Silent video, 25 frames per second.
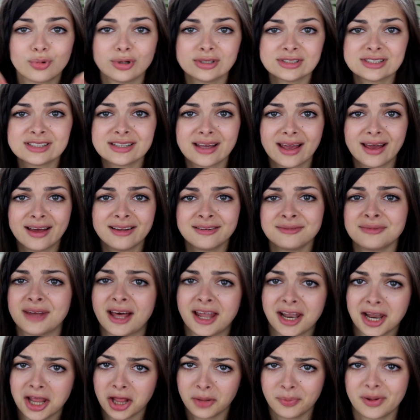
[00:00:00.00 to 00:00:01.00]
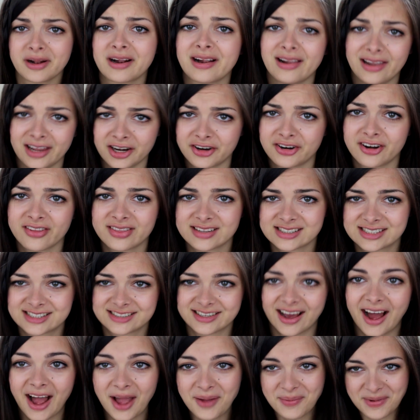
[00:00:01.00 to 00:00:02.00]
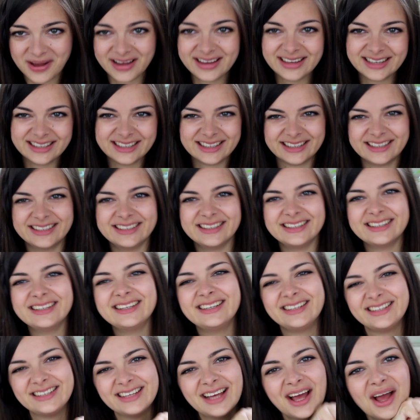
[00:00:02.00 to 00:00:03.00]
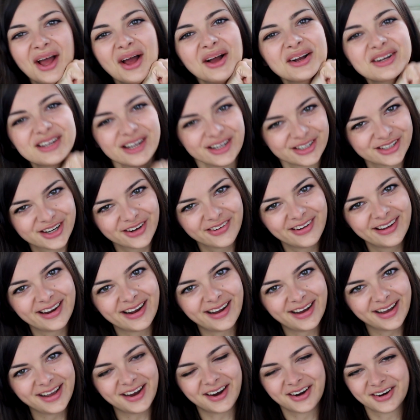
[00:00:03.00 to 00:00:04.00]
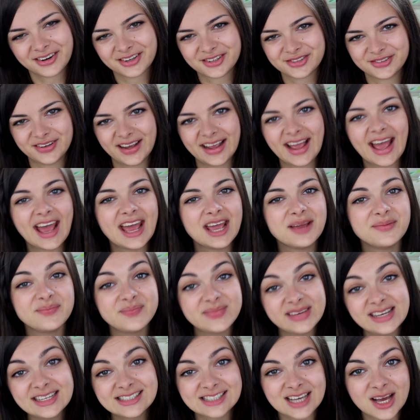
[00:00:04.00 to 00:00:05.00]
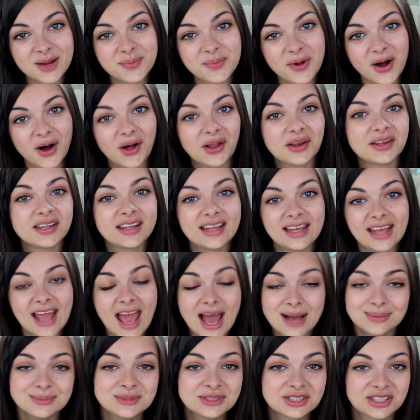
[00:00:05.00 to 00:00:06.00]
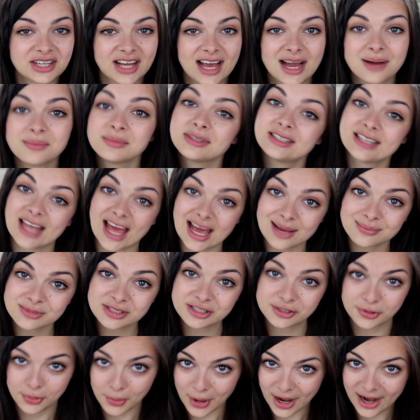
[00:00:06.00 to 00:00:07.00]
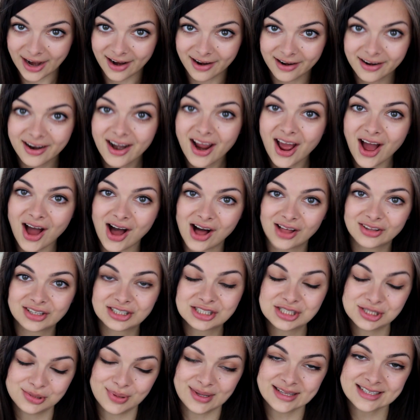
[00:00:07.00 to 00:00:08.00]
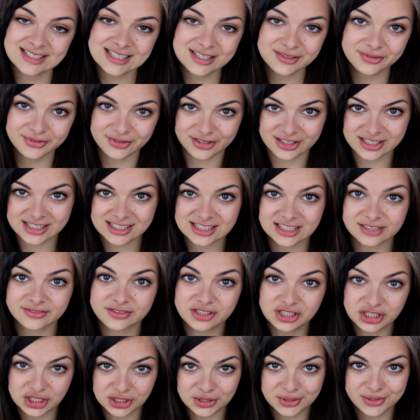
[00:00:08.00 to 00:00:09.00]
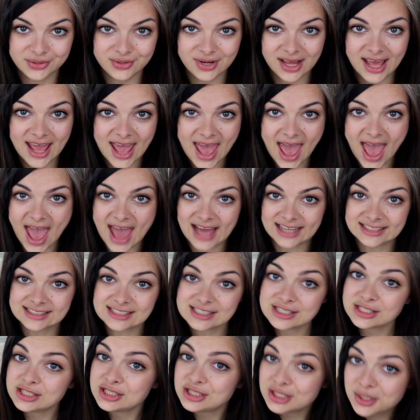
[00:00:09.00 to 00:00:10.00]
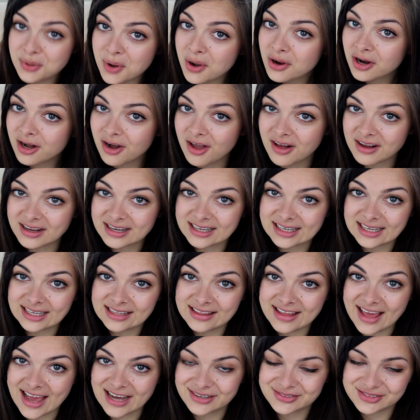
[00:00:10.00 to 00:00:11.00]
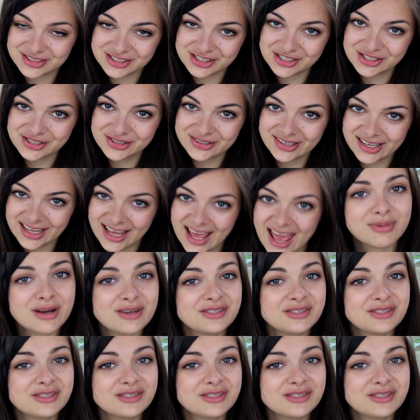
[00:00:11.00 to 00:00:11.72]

Once again, I'm a little bit clearer this time. Coco and I are doing a meetup on the Amsterdam Dam Square on the 21st of June at 2 o'clock in the afternoon.